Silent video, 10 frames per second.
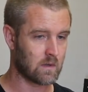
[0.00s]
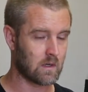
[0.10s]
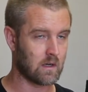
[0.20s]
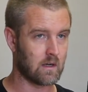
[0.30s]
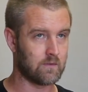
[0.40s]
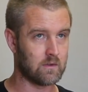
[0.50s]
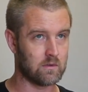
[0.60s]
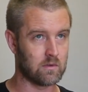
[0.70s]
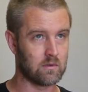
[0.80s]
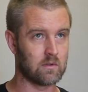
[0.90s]
If you
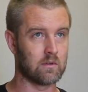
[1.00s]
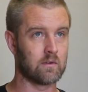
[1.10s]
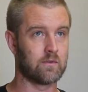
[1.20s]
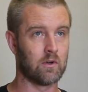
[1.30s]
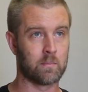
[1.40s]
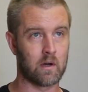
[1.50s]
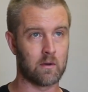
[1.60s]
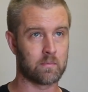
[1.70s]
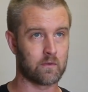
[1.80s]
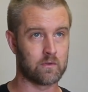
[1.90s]
do the fuel
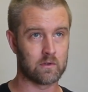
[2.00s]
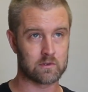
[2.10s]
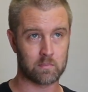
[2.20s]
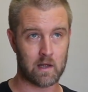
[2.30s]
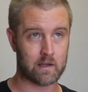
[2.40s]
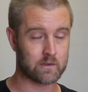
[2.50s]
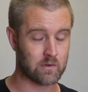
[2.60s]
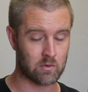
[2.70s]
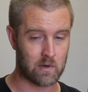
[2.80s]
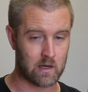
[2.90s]
pump or fuel supply
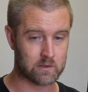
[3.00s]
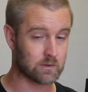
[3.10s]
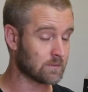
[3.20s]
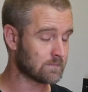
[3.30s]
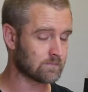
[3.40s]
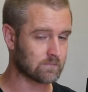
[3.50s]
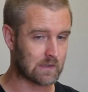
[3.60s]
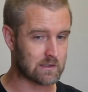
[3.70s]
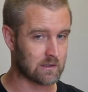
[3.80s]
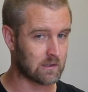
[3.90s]
control module,
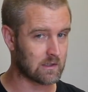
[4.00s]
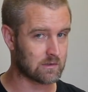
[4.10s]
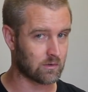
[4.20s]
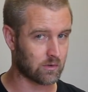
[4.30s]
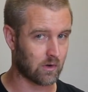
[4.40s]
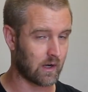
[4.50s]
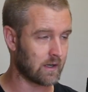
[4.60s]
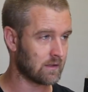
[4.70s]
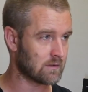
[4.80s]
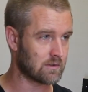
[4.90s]
that's an additional
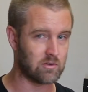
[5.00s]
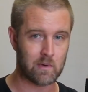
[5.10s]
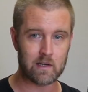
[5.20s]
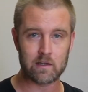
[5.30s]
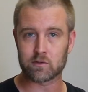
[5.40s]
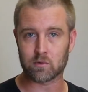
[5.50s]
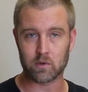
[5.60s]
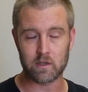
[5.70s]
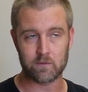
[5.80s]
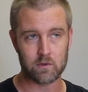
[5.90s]
credit, so you may need
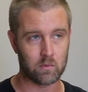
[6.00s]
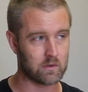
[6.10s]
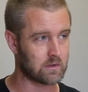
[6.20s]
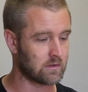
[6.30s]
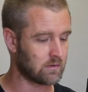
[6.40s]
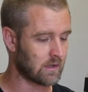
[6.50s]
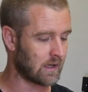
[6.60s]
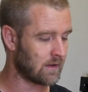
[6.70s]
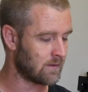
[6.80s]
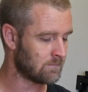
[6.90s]
3 if you want to do
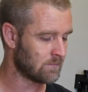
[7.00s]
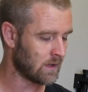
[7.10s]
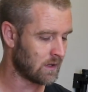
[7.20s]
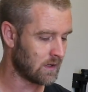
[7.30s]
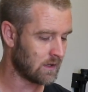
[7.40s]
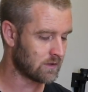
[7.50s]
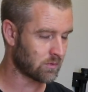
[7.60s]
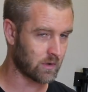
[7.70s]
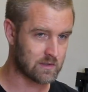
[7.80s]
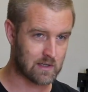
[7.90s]
that.
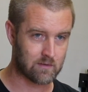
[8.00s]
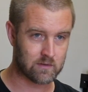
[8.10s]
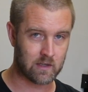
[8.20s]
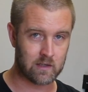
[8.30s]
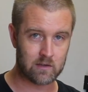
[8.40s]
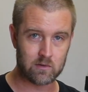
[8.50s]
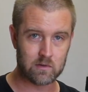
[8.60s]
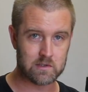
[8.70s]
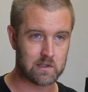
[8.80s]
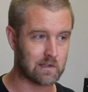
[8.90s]
2017 and newer
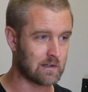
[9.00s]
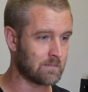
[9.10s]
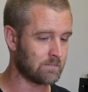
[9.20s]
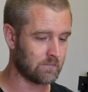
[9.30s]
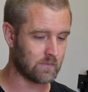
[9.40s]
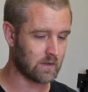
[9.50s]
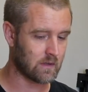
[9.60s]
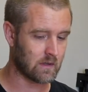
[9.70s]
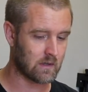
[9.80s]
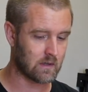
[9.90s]
GM
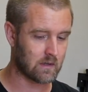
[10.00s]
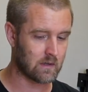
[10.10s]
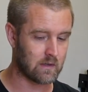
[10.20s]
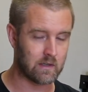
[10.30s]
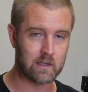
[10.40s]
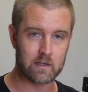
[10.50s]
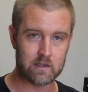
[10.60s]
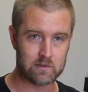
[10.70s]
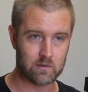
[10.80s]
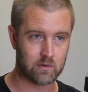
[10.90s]
need
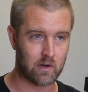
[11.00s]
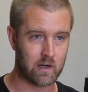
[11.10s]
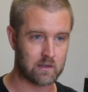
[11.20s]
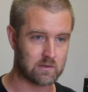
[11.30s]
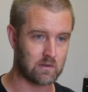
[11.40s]
additional credits.